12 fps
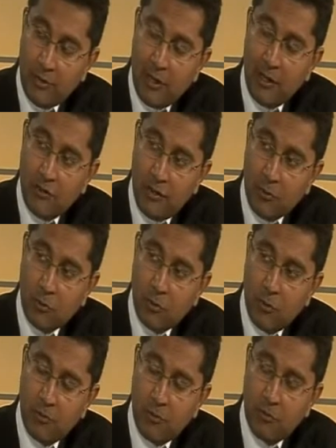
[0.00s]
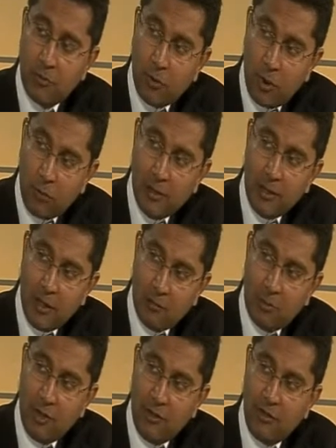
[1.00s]
and leadership groups to properly
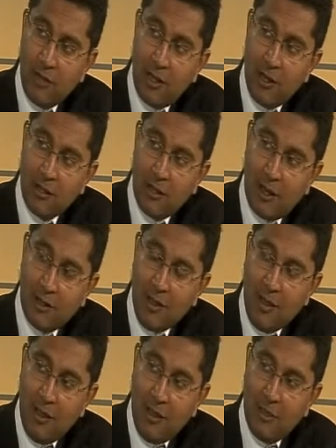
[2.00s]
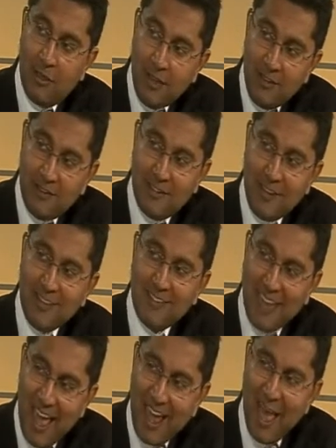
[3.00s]
appreciate that these things
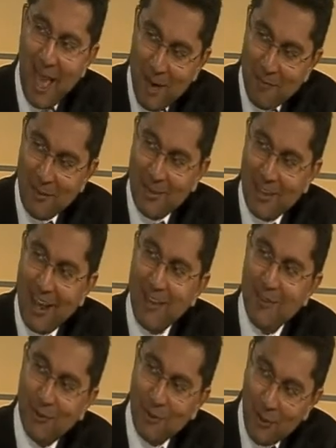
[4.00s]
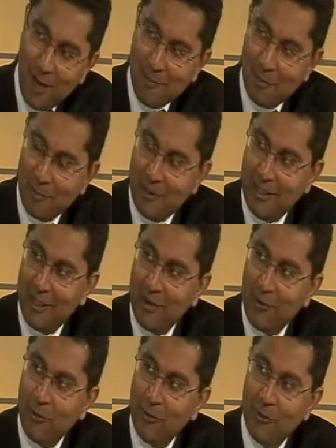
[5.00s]
can happen and do happen within
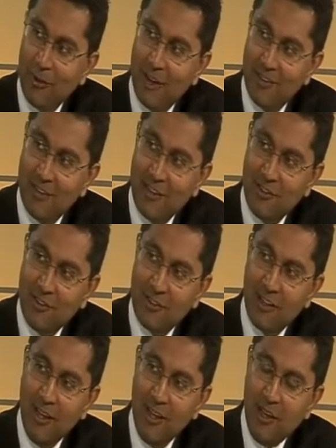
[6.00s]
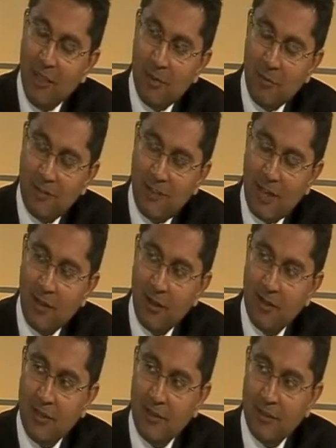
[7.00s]
their own organisation. The mistake I
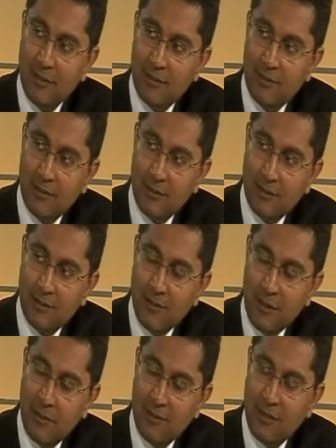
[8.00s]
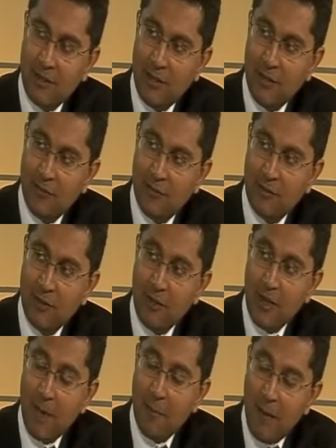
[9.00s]
think that senior executives
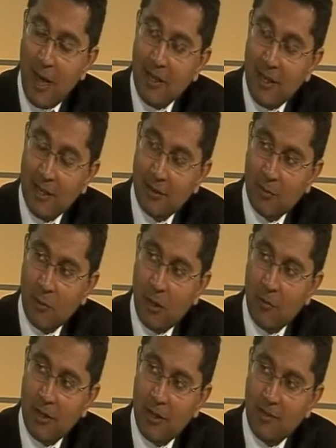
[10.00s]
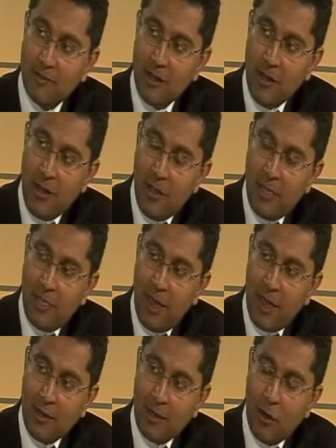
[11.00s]
are making at the moment is
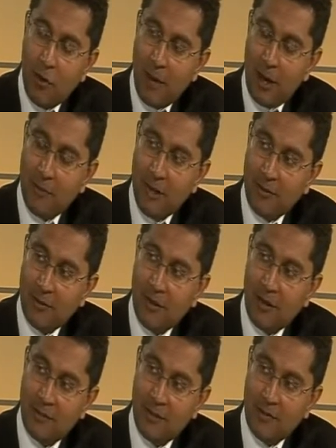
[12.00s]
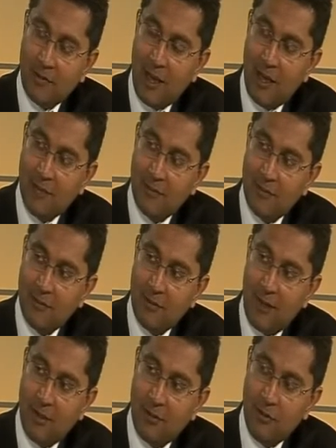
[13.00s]
they compartmentalise these cases
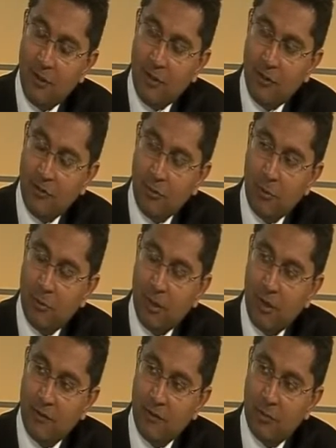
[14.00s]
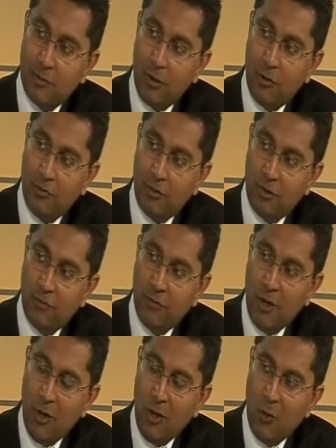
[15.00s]
and really do apply this approach of,
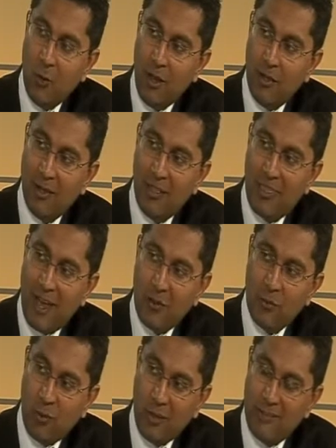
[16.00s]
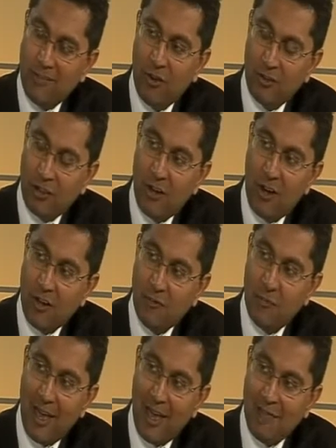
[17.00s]
well, that is not the kind
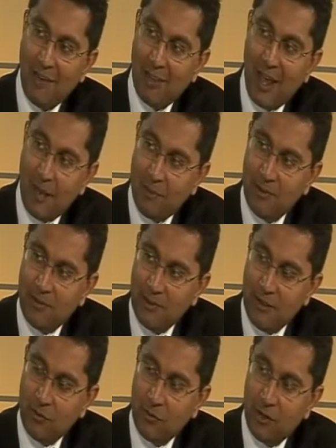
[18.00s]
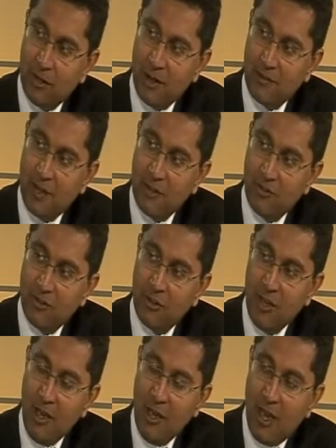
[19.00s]
of behaviour that happens in this organisation.
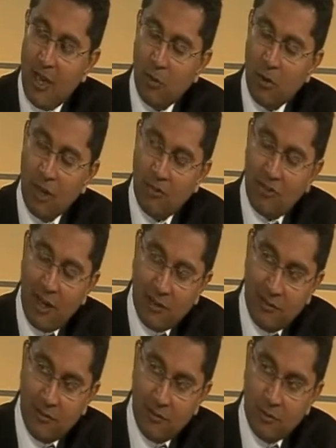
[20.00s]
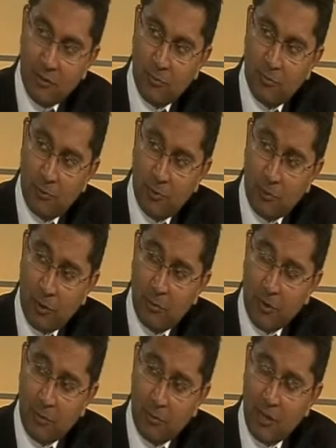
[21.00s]
And what I challenge them to
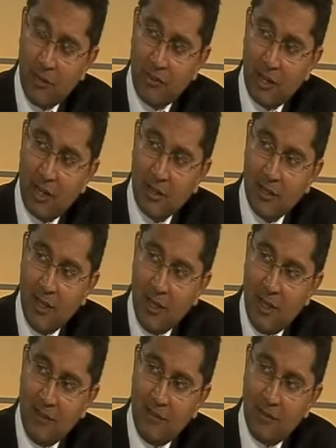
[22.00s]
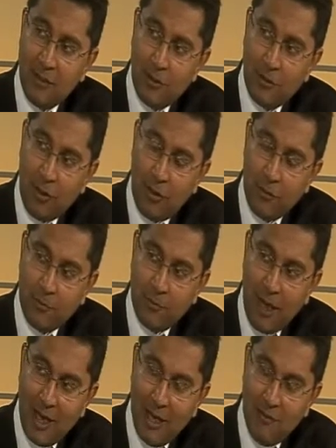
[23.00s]
properly appreciate is that those
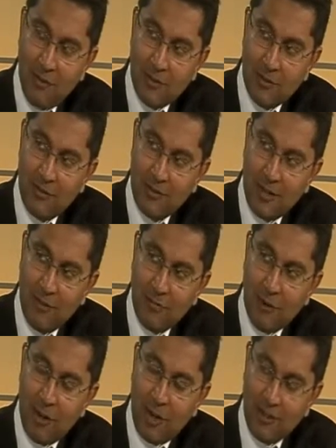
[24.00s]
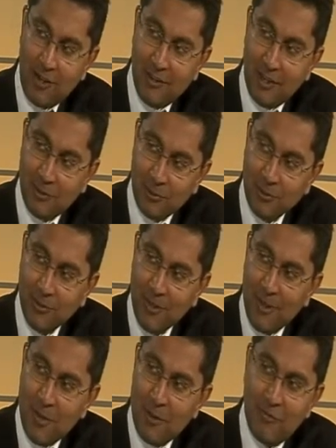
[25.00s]
behaviours, if not identical,
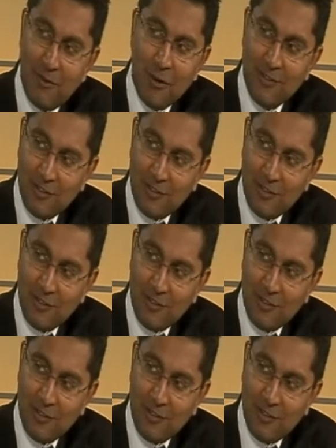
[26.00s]
very